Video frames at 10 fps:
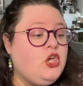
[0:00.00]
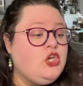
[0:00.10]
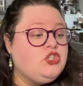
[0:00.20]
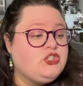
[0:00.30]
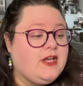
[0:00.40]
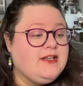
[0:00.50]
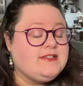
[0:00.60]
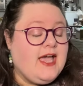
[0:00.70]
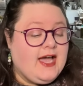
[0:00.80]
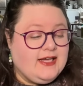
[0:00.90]
Janice
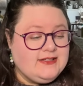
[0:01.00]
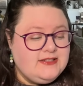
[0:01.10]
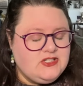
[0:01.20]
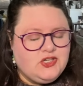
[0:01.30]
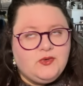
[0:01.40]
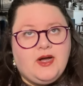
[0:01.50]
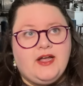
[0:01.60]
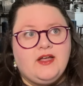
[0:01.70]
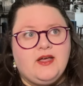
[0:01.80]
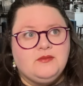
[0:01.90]
Hallett, who I
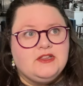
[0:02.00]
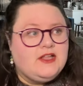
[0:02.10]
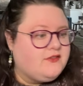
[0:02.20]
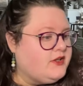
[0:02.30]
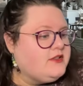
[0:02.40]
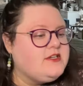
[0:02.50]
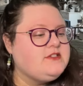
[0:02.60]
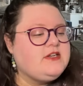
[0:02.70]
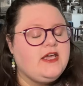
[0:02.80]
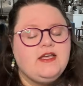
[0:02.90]
am loving these
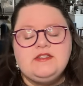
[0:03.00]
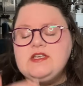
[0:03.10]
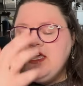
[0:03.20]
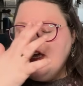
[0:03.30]
days.